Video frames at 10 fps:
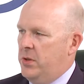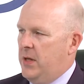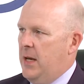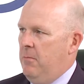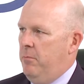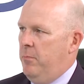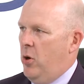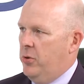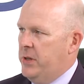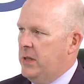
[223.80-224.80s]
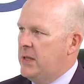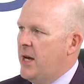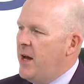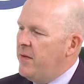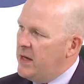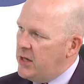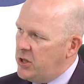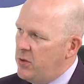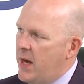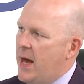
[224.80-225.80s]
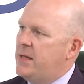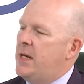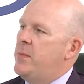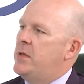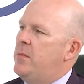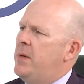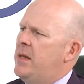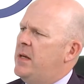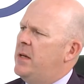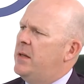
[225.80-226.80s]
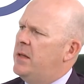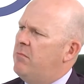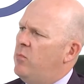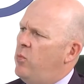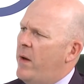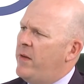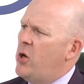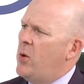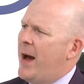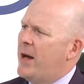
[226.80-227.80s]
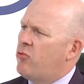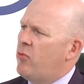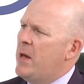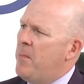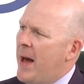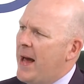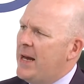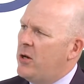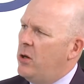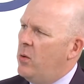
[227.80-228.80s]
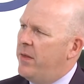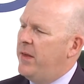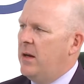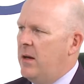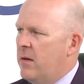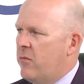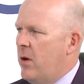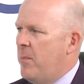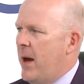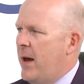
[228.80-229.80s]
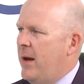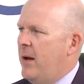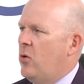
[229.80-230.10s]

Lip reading: scheme point, the issue there seems to be that whether you had repaid or you were thinking of repaying